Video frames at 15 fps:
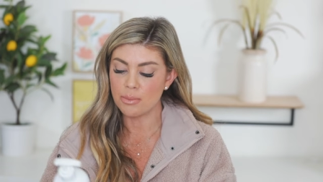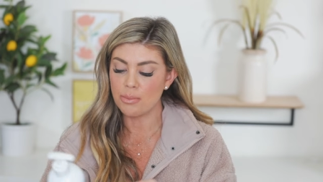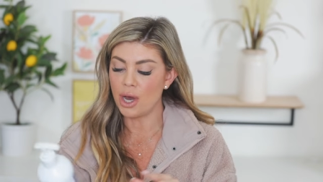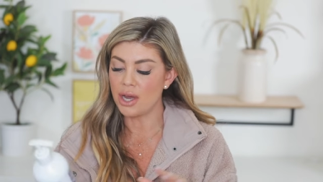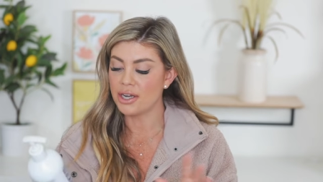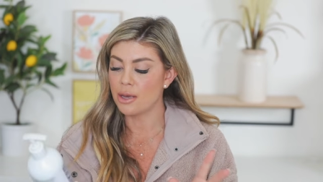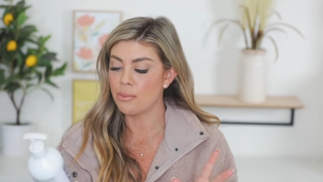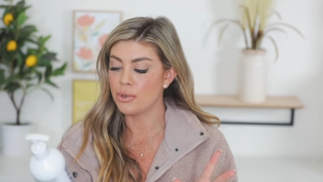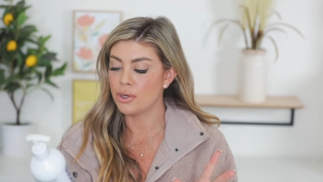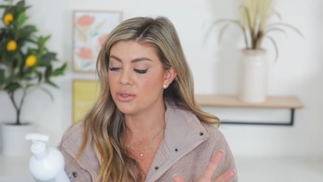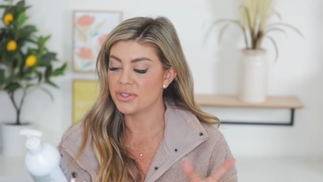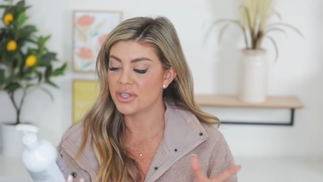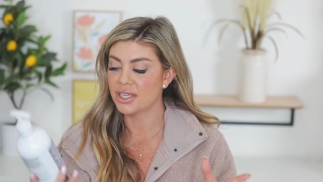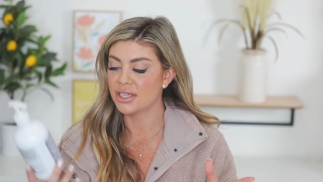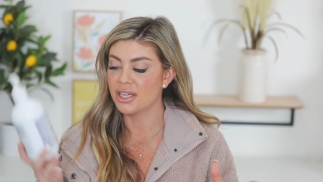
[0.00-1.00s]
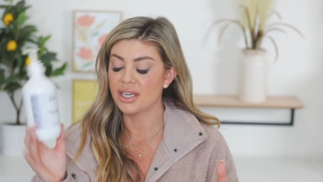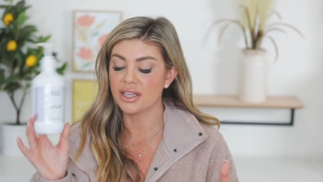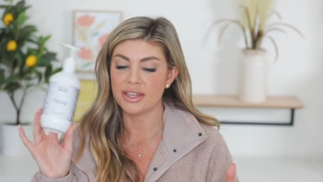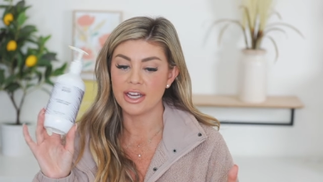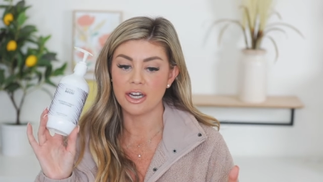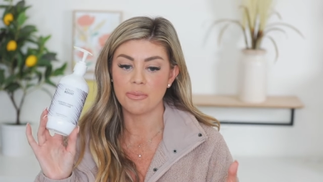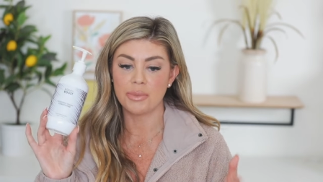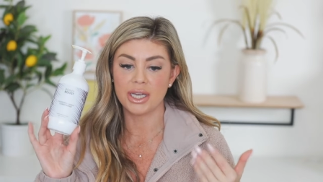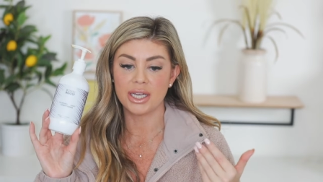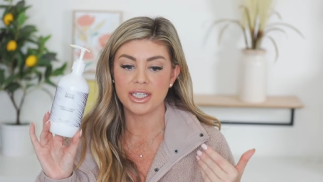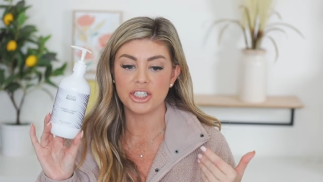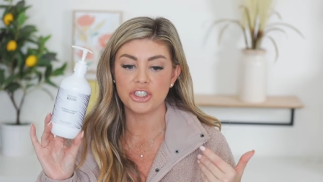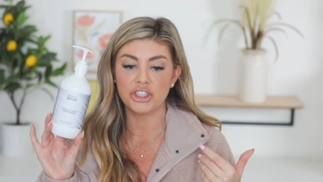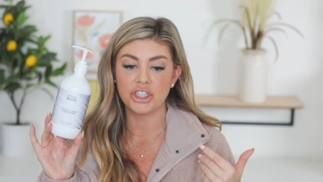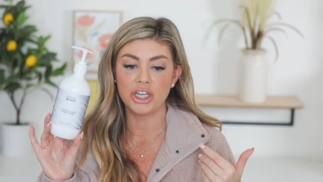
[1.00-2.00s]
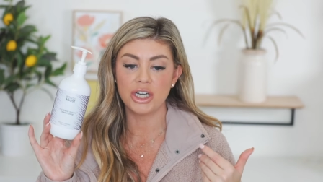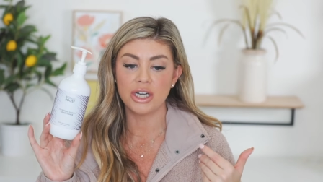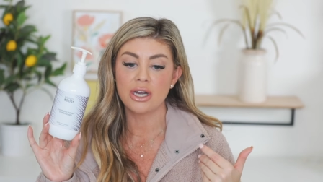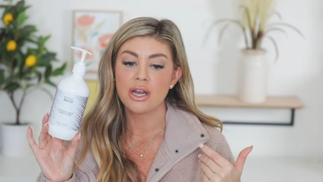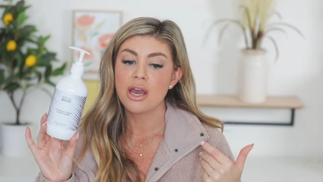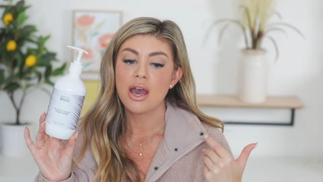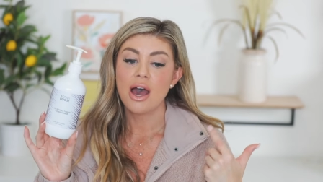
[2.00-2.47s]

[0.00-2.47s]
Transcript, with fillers: the Bondi Boost Thickening Therapy Conditioner.